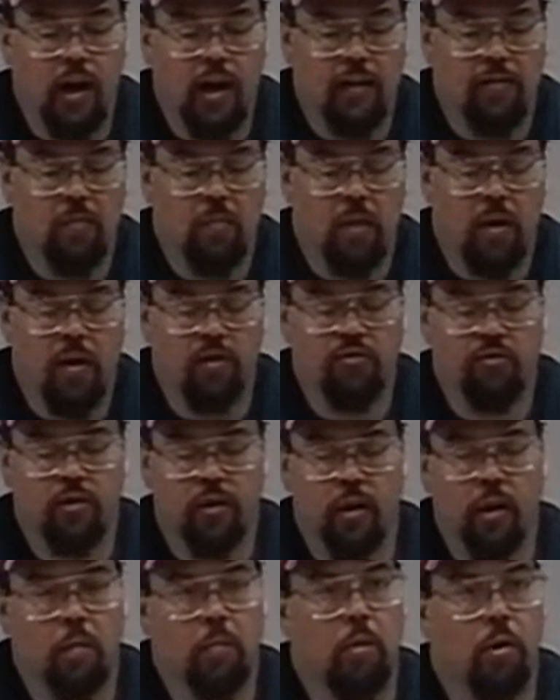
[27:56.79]
I have
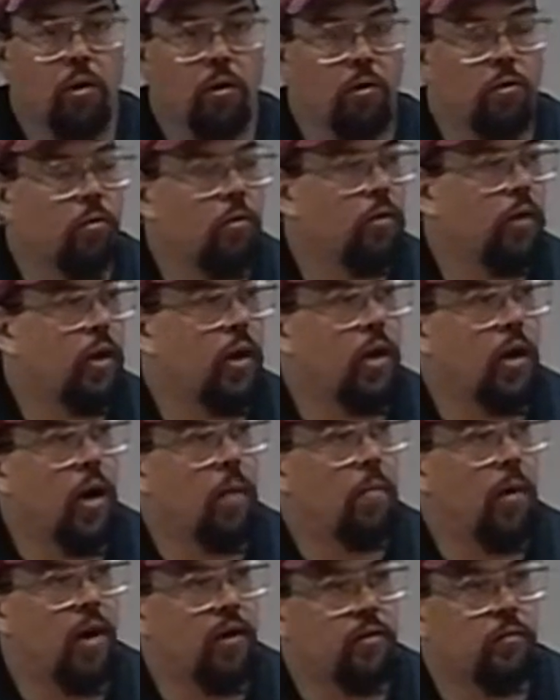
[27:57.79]
postulated a particle that
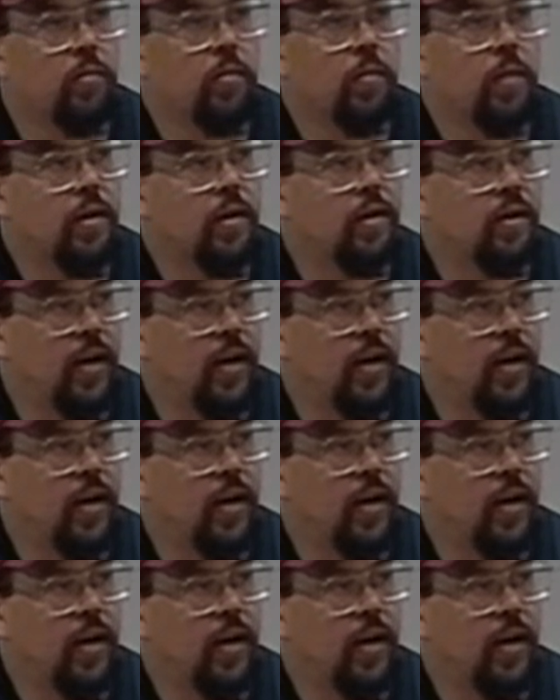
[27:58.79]
cannot possibly be